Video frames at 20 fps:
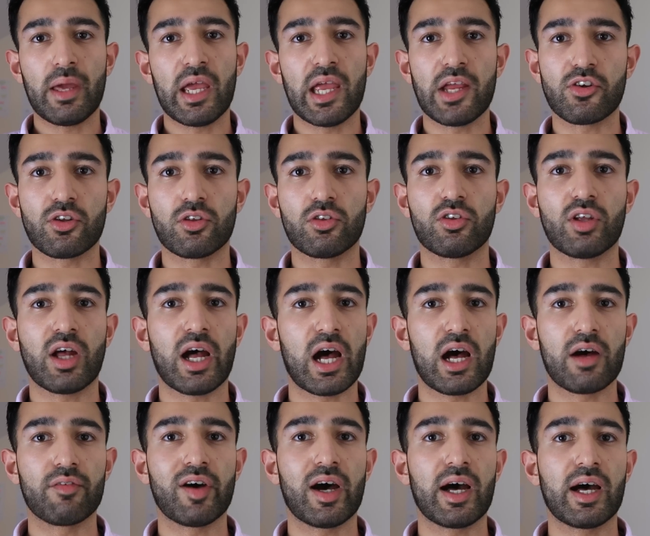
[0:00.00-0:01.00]
patients
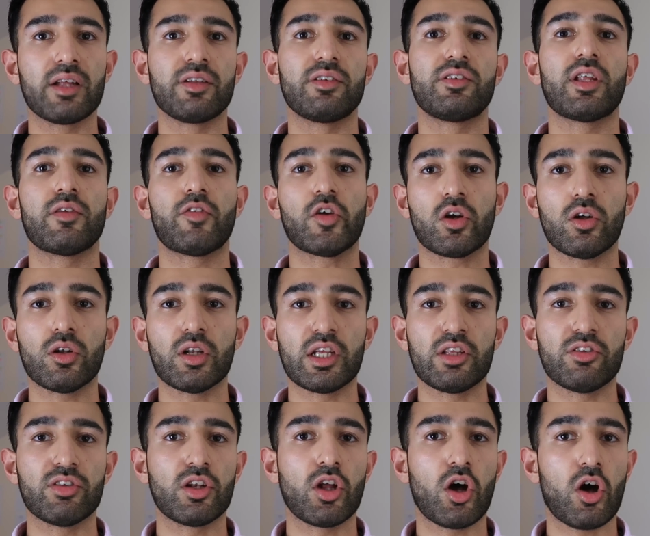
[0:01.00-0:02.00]
have had
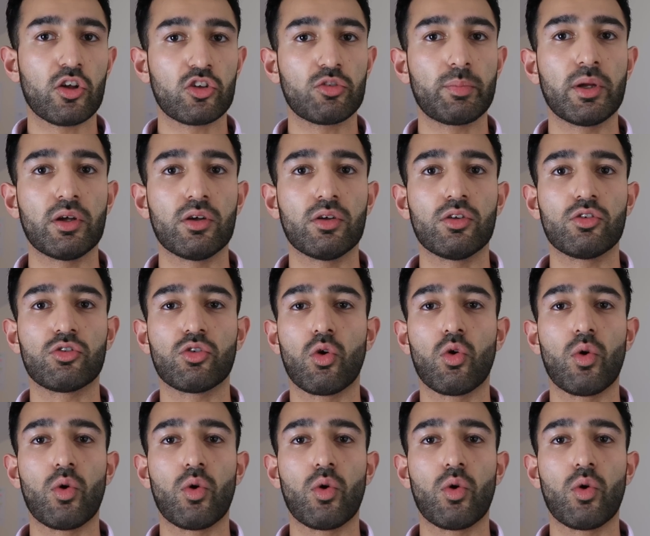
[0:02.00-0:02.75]
difficulties in hospitals